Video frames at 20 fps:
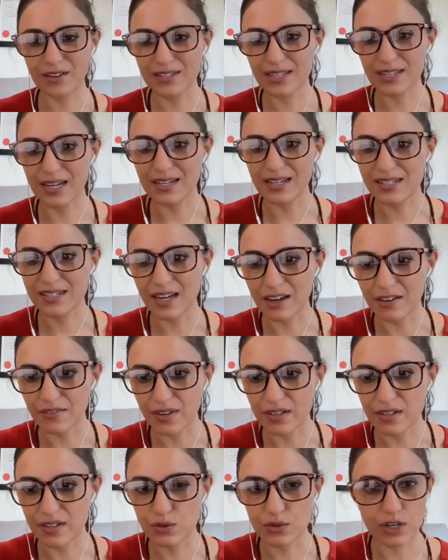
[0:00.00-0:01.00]
and all this kind of stuff.
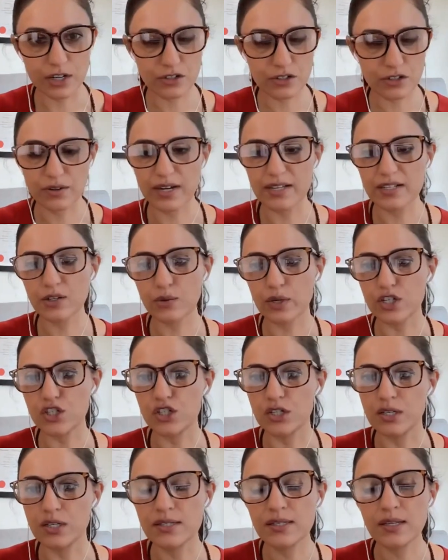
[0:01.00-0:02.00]
And so Dr. Rai's
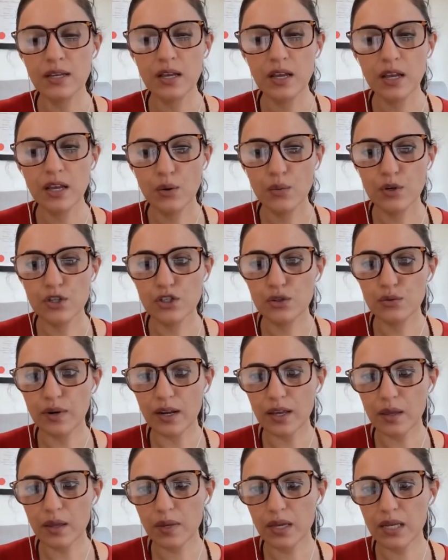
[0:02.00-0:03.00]
question is, would you
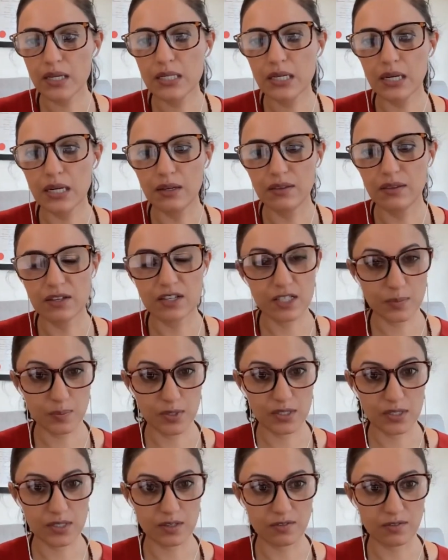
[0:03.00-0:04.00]
recommend anything
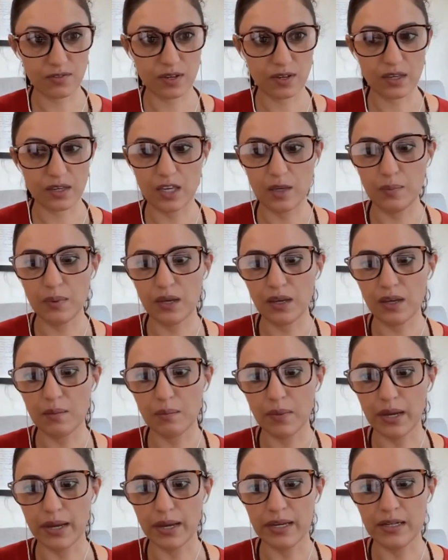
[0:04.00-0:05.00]
specific, keeping
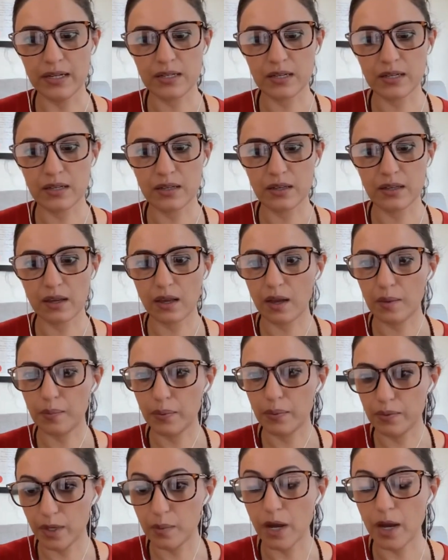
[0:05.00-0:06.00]
in mind
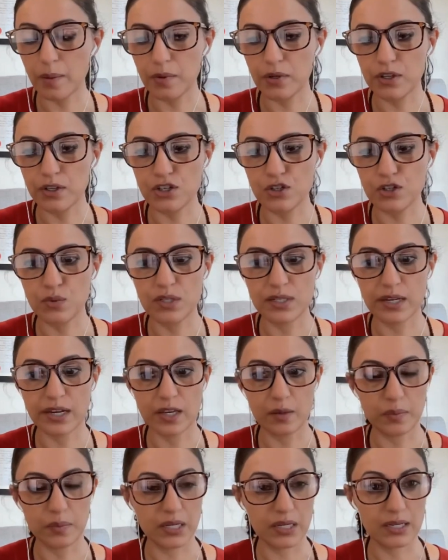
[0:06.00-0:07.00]
the population with
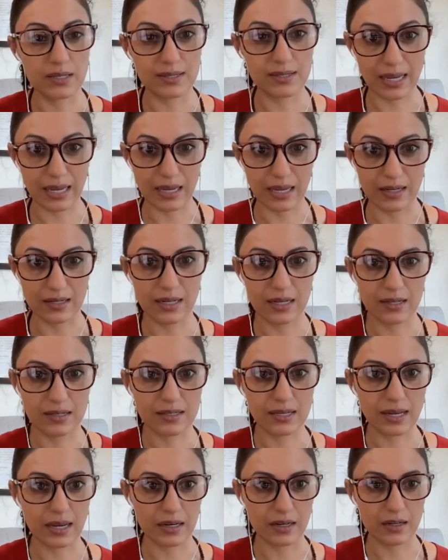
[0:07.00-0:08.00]
diabetes and
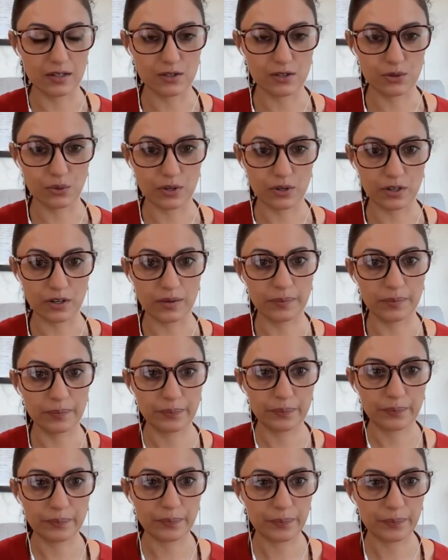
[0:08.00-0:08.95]
anxiety disorder?